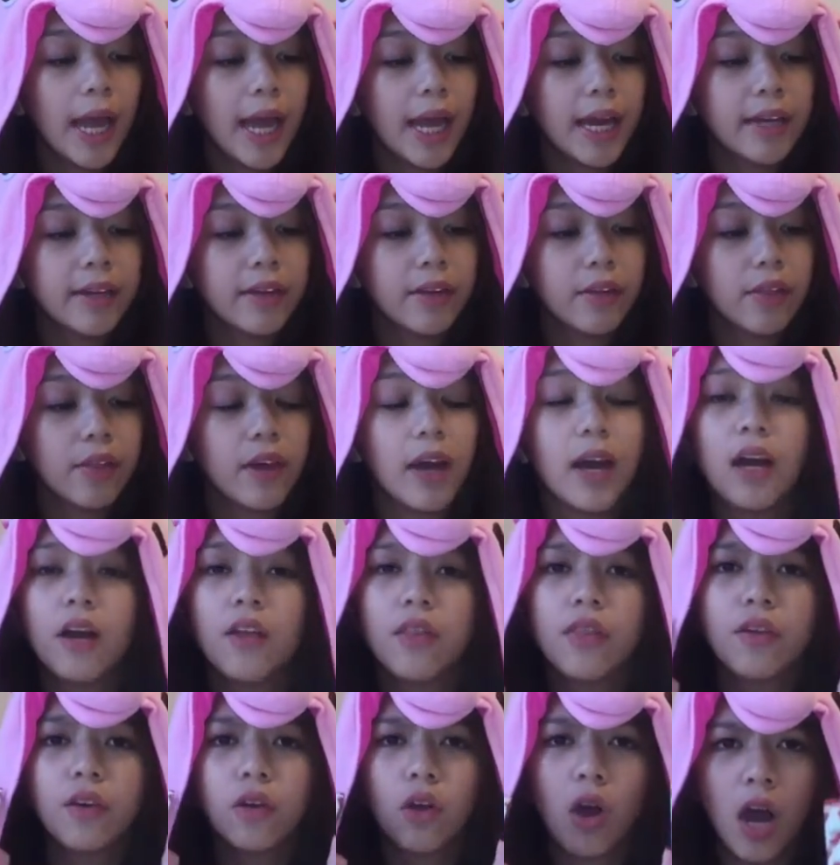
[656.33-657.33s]
and the
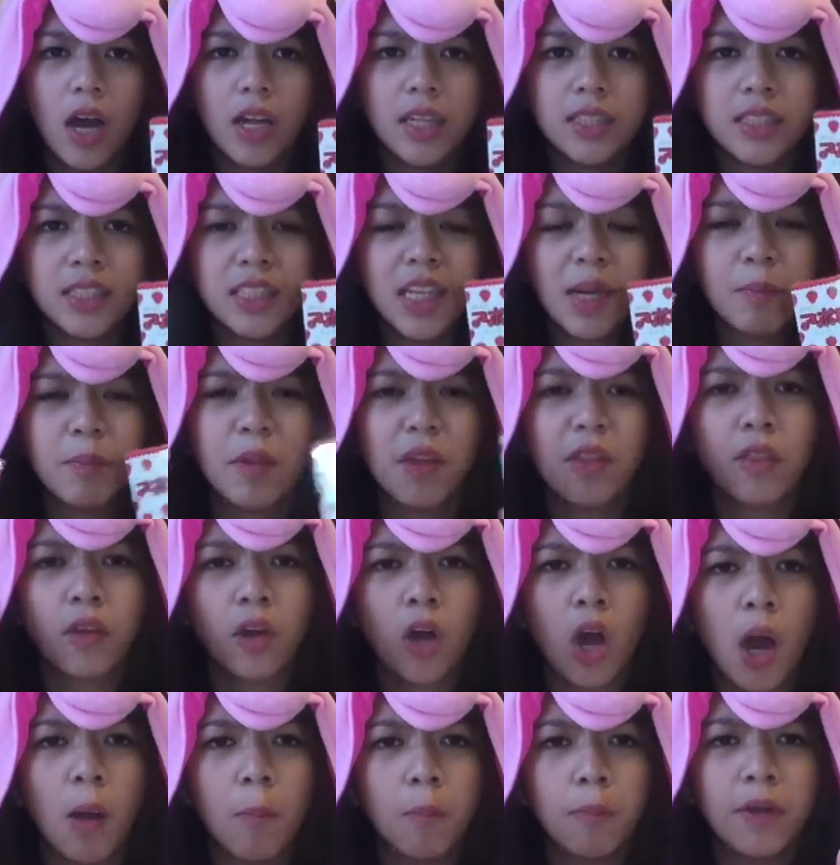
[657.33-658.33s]
the concept and the
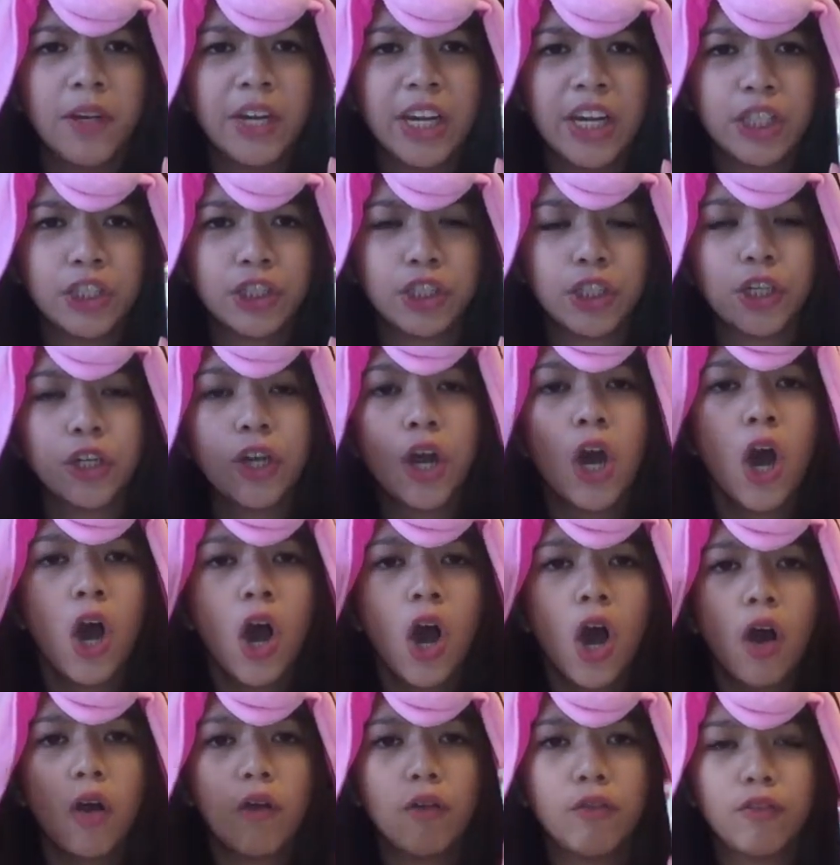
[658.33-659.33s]
combination
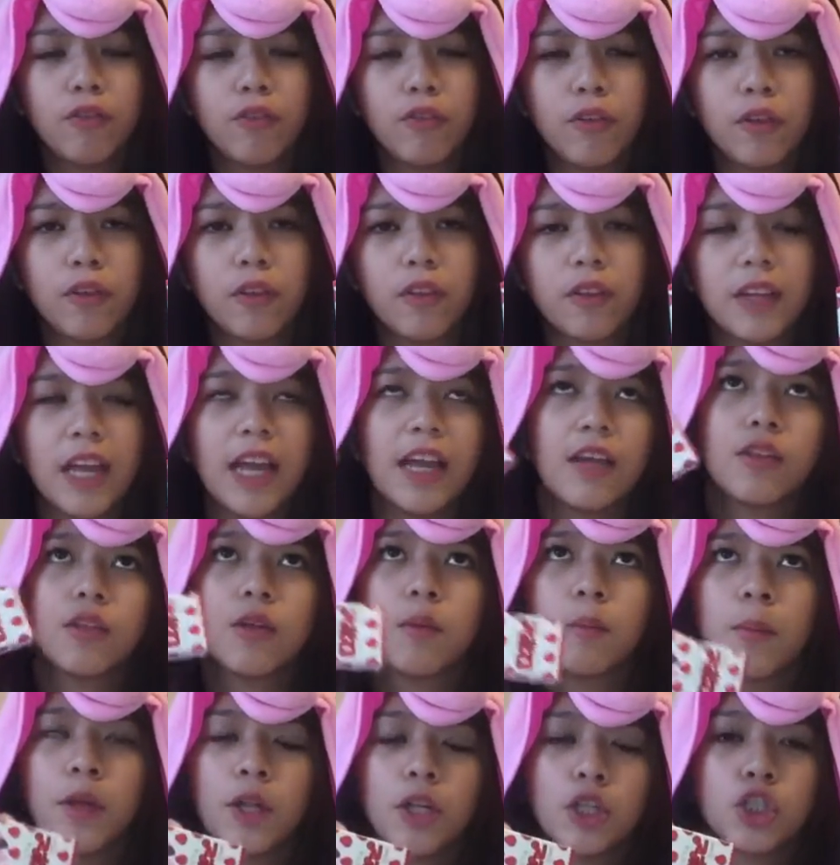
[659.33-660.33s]
of like
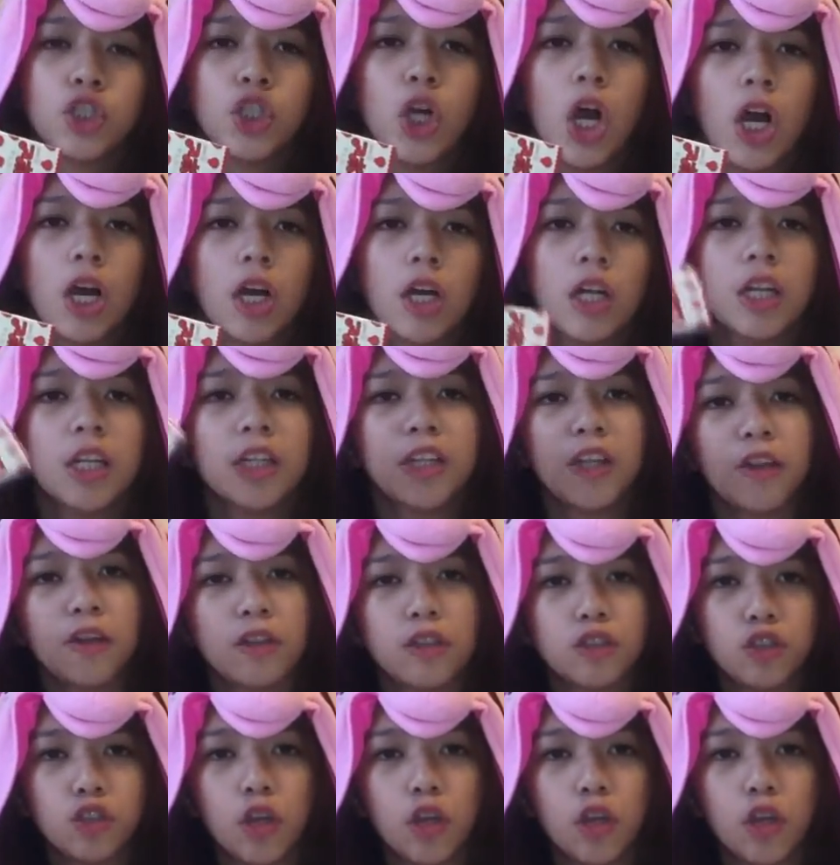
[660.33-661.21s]
the milk chocolate and the